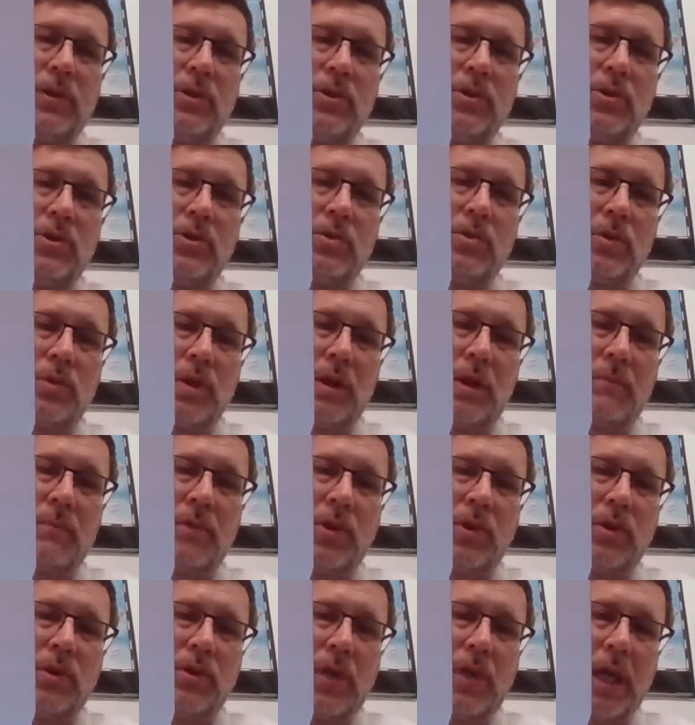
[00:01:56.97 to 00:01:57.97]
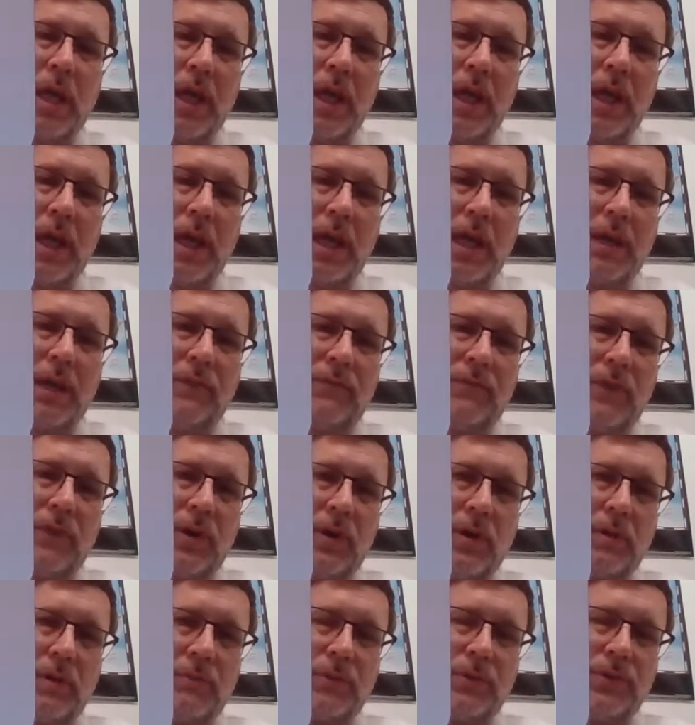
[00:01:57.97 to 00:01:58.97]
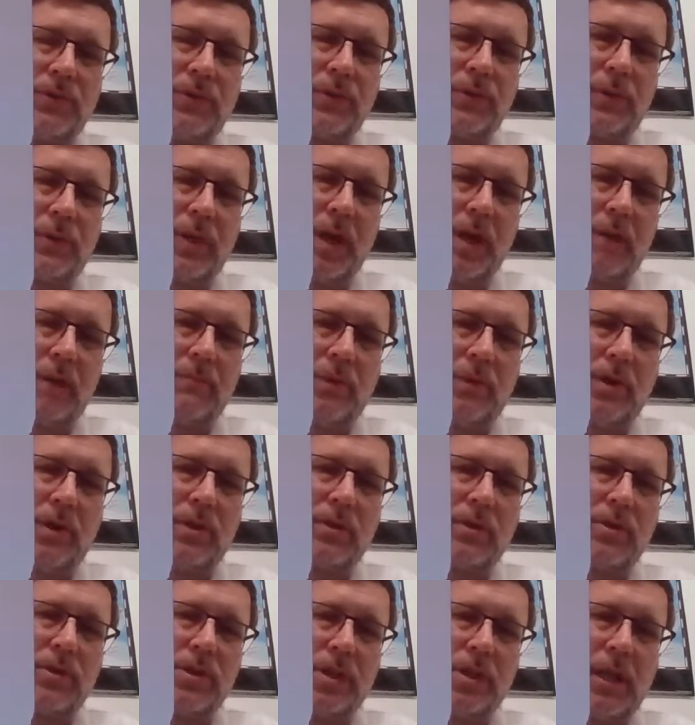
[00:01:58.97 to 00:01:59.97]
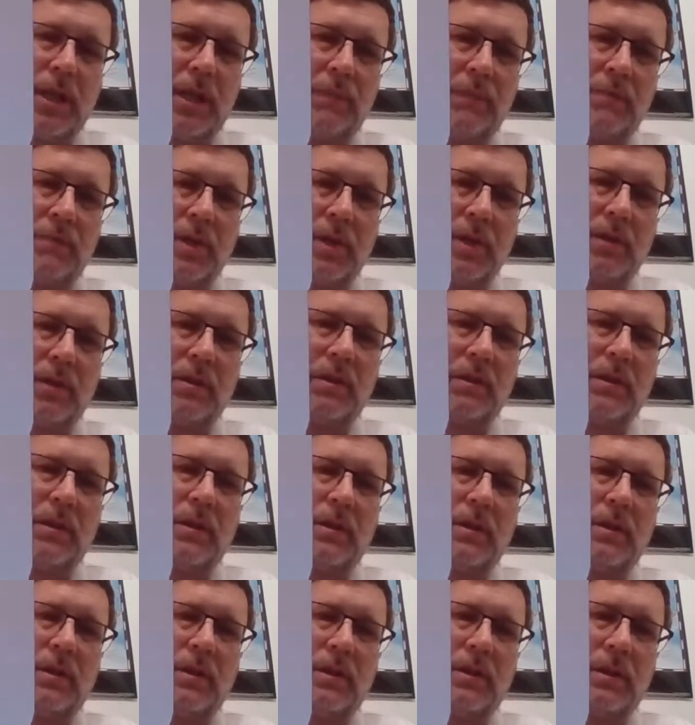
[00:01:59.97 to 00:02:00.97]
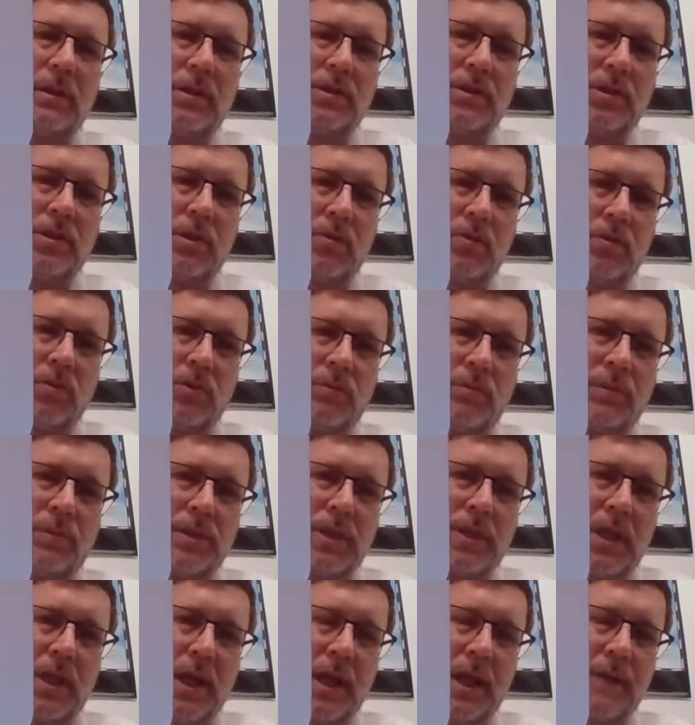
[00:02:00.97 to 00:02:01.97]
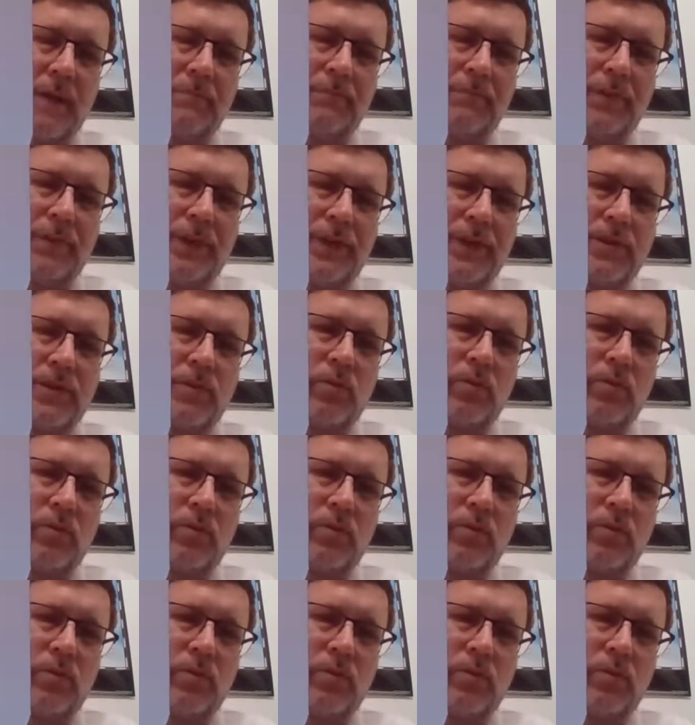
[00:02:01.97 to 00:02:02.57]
to a number. You cannot add a variable to a number. You just keep it. It's a group. It's an M plus